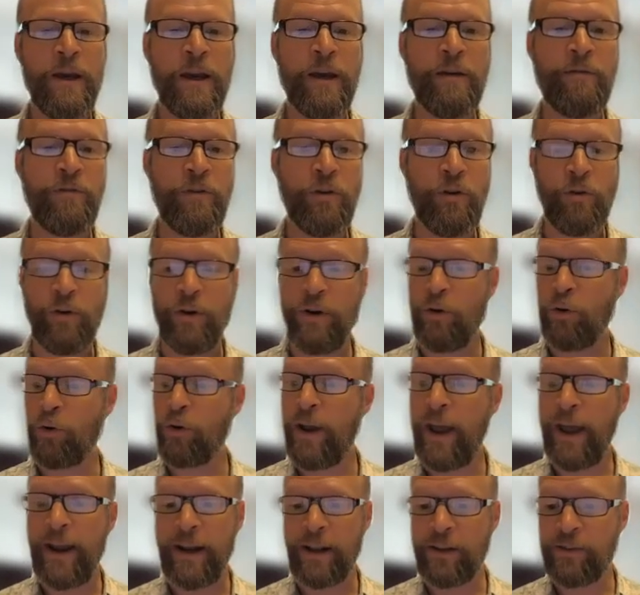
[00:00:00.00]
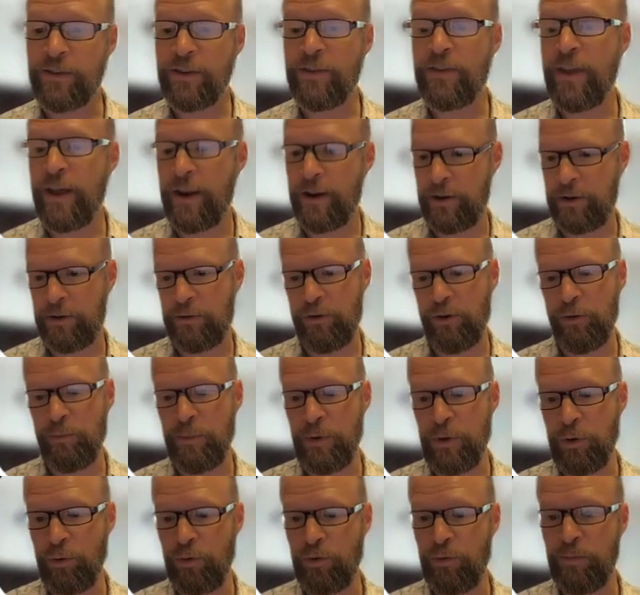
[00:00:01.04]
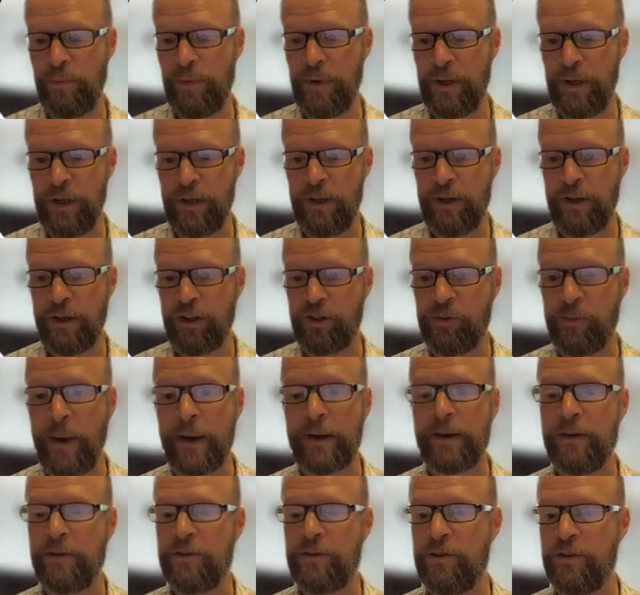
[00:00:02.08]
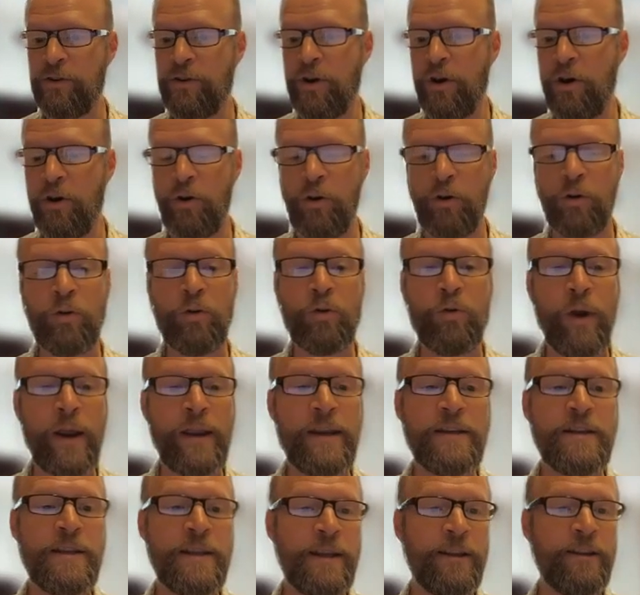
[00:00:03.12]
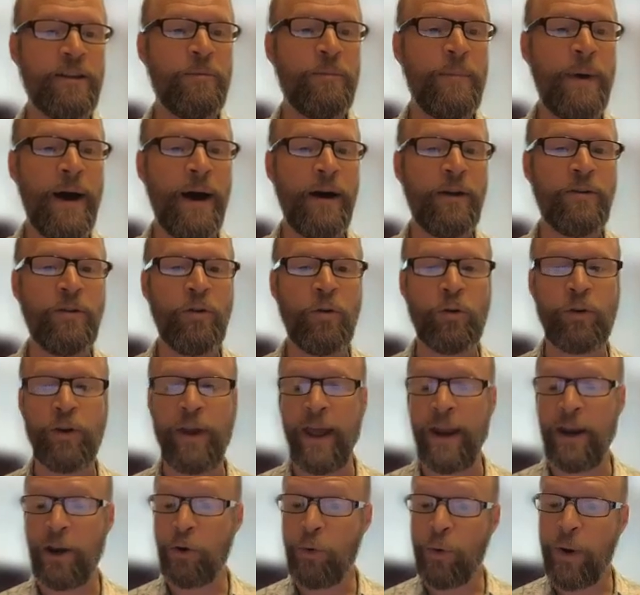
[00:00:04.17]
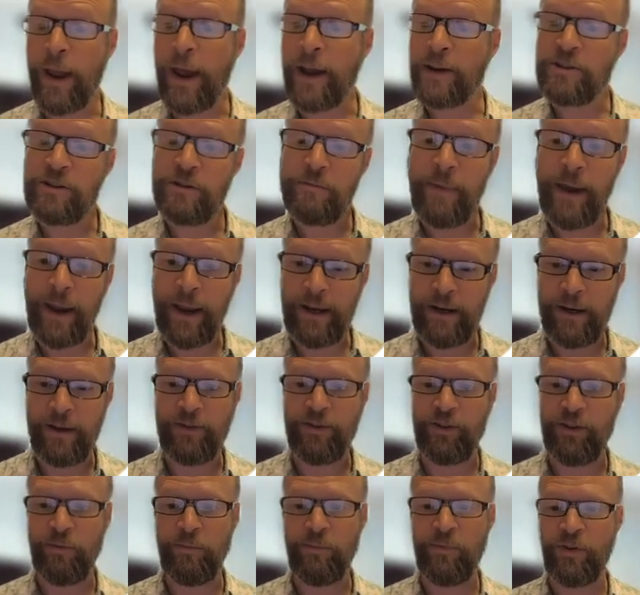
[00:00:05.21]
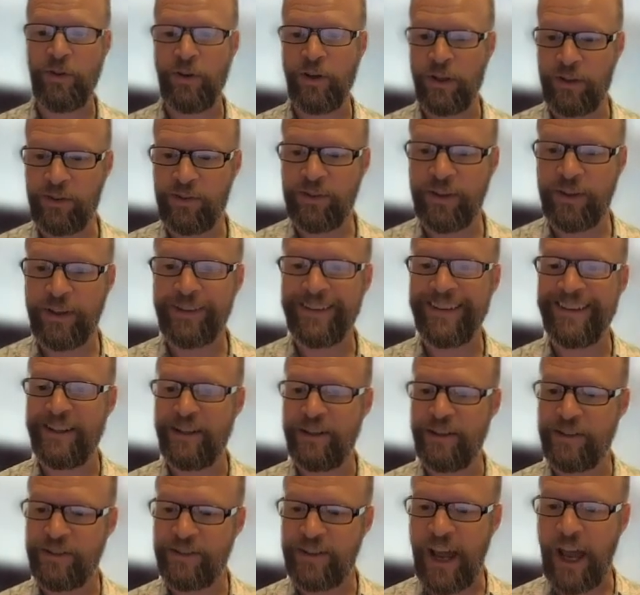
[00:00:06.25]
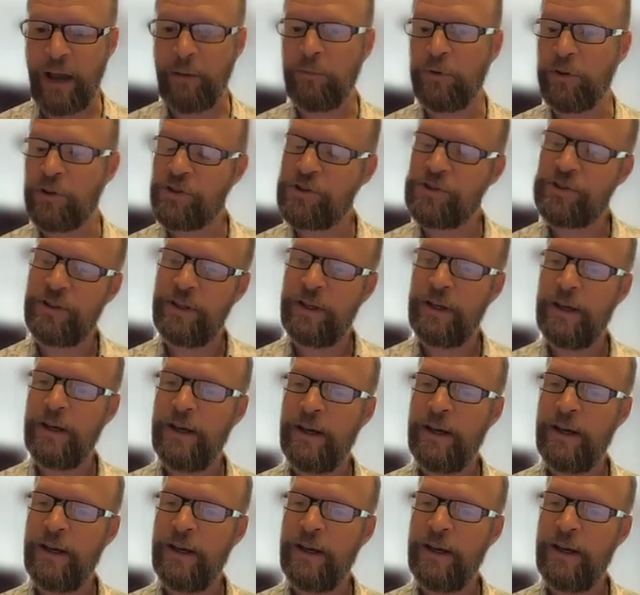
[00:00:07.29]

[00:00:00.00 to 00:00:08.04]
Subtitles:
If you're an organic synthetic group, you would be expected to know a great deal about organic reaction mechanisms and established